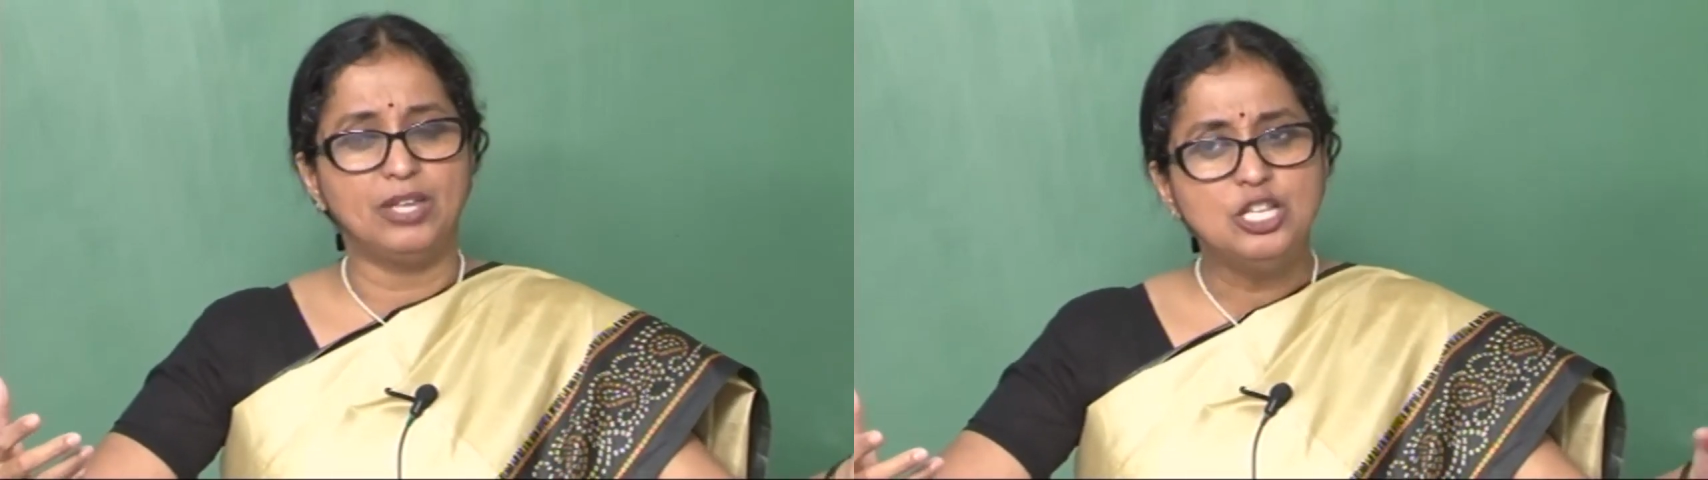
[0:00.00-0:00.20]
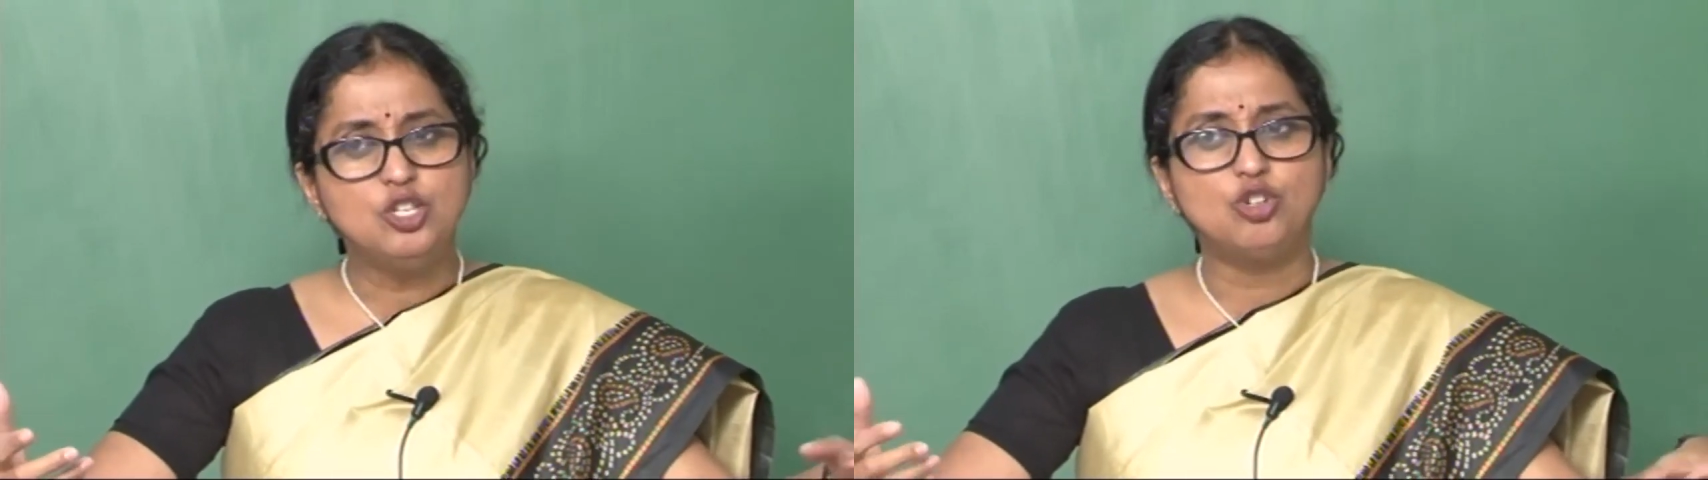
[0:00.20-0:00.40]

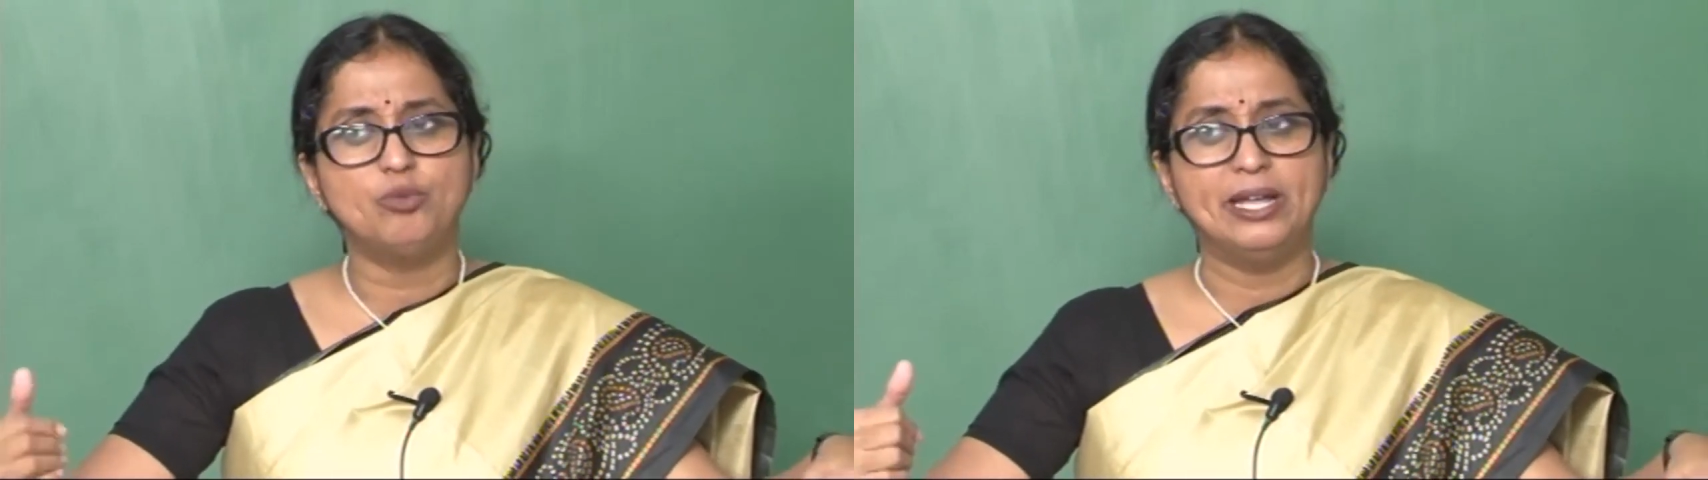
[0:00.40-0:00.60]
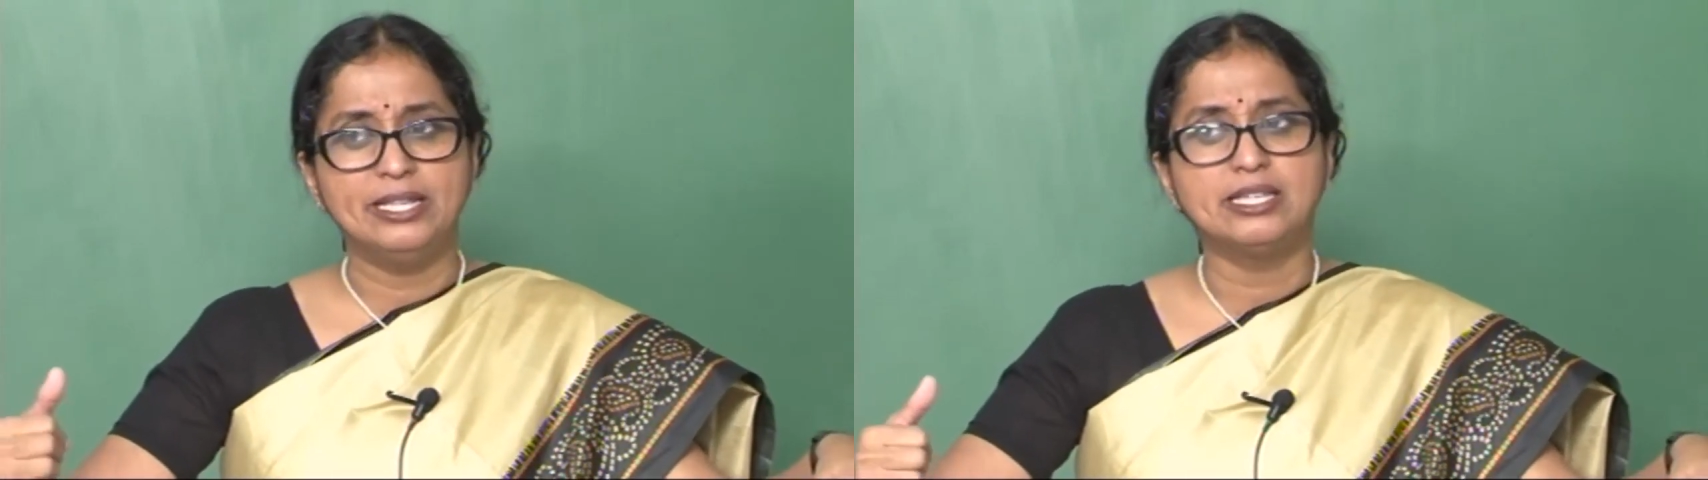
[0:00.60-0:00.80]

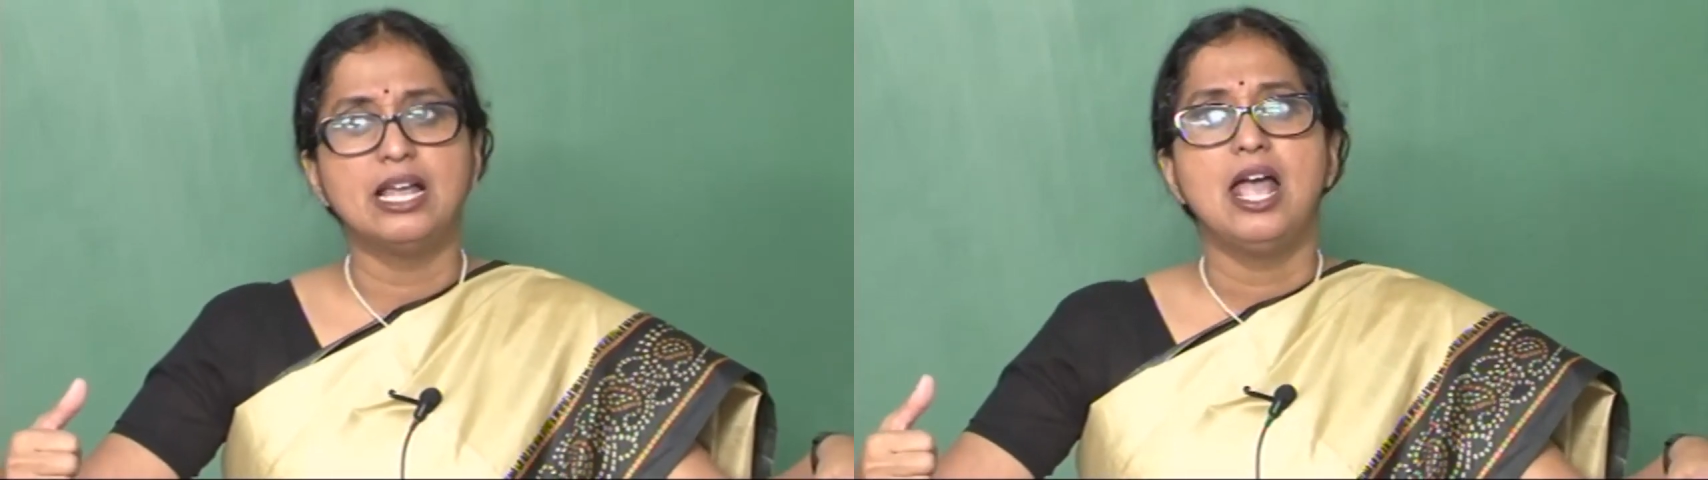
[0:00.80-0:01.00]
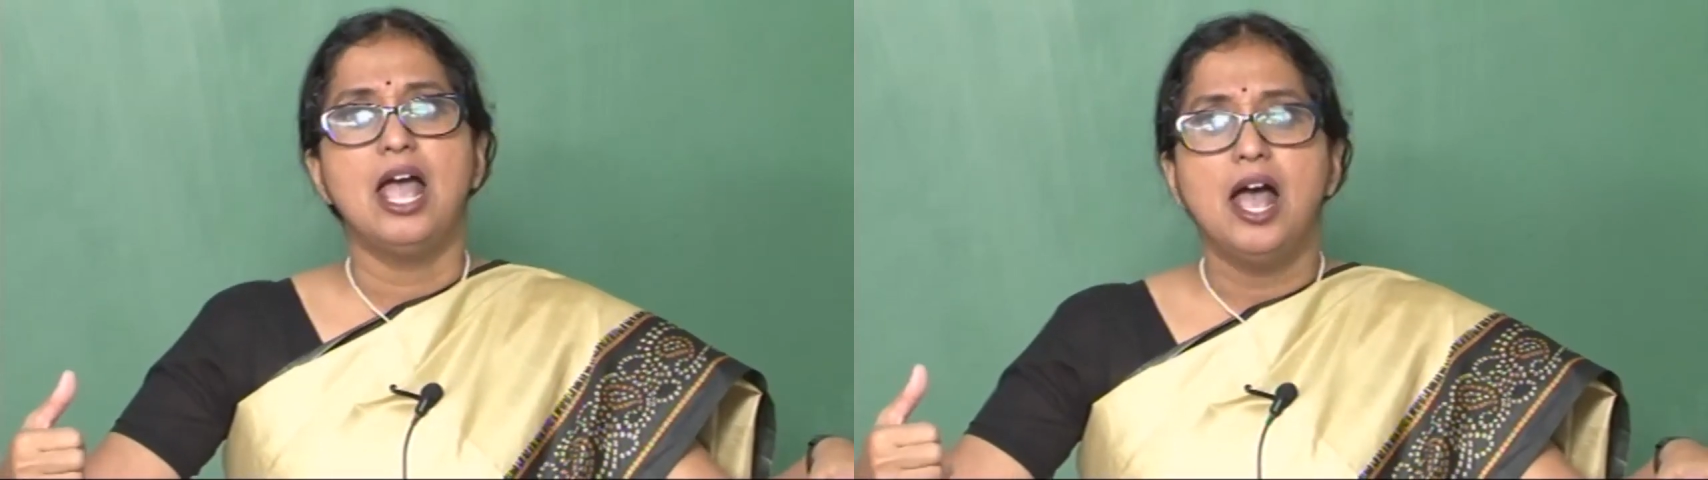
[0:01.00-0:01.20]
instruments
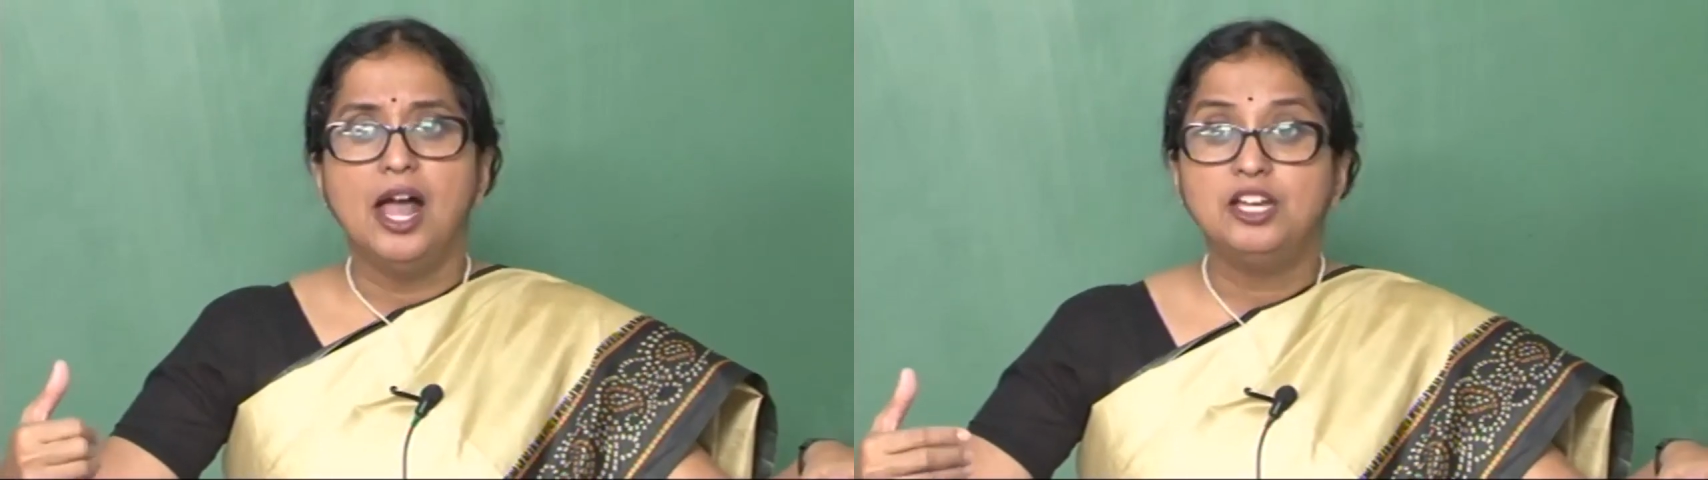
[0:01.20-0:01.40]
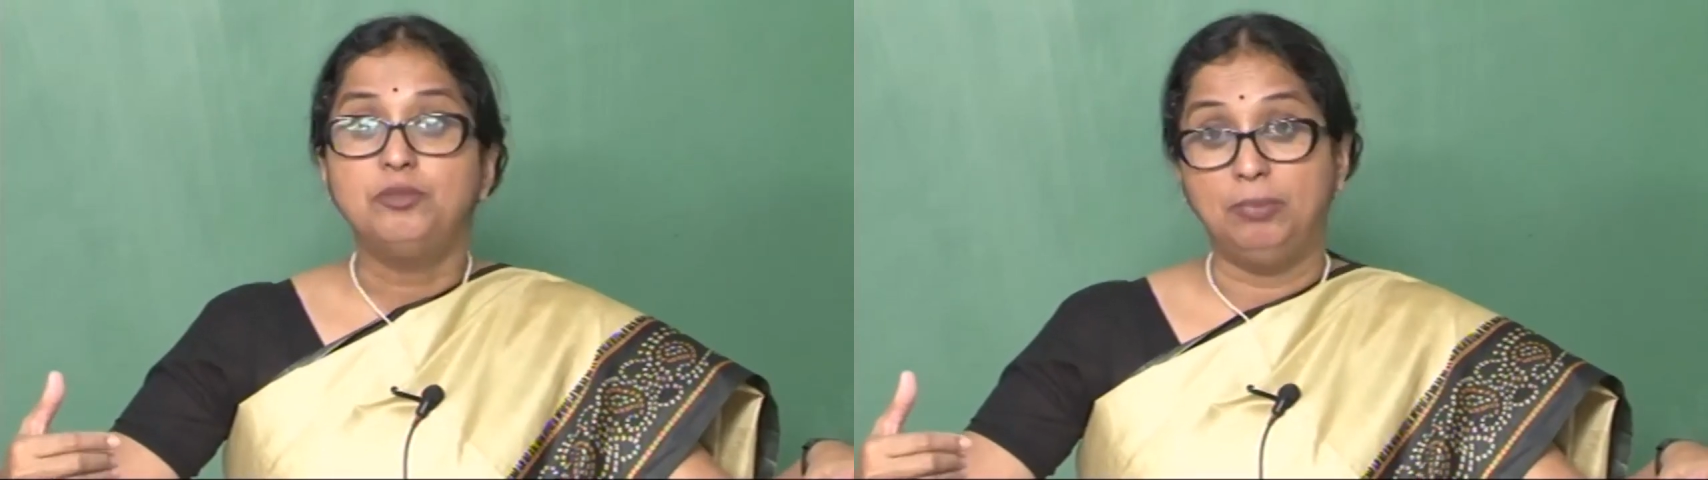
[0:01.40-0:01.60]

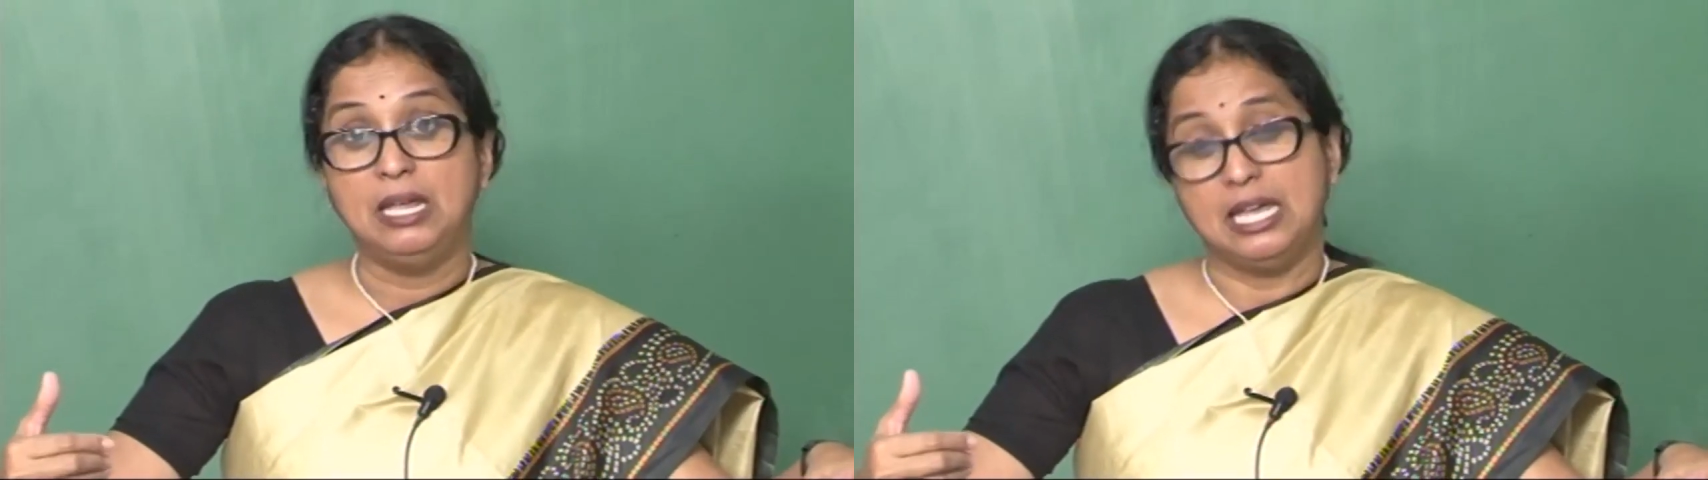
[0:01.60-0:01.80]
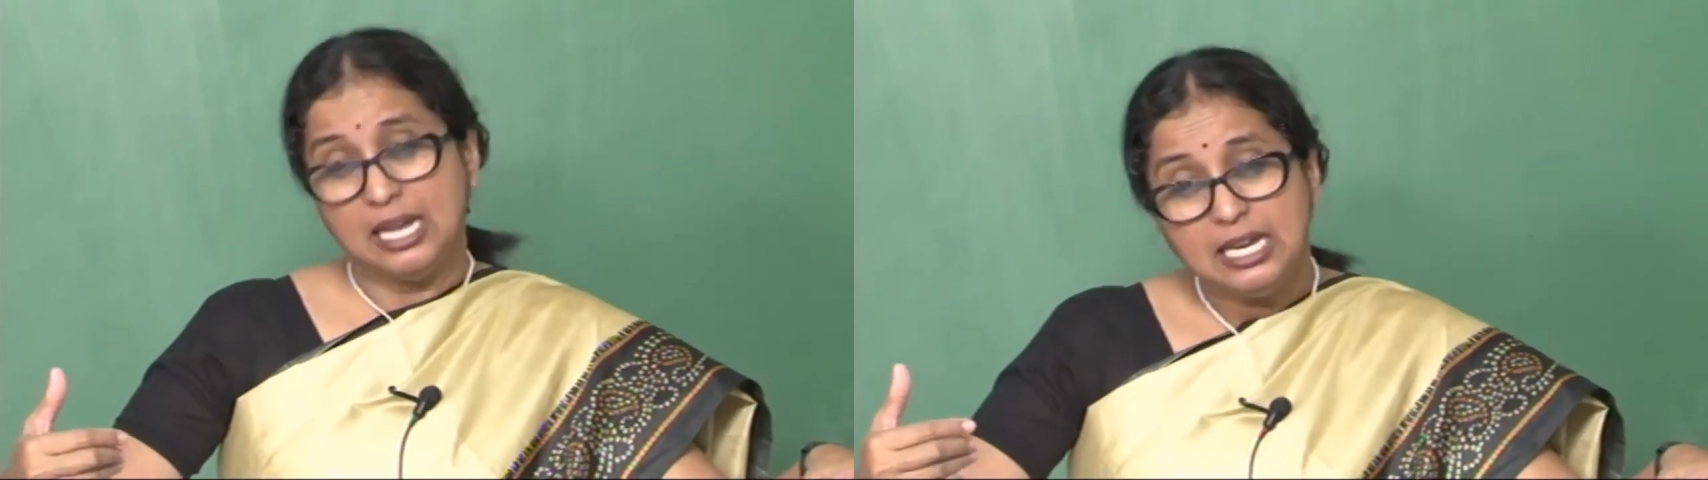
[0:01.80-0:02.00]
and play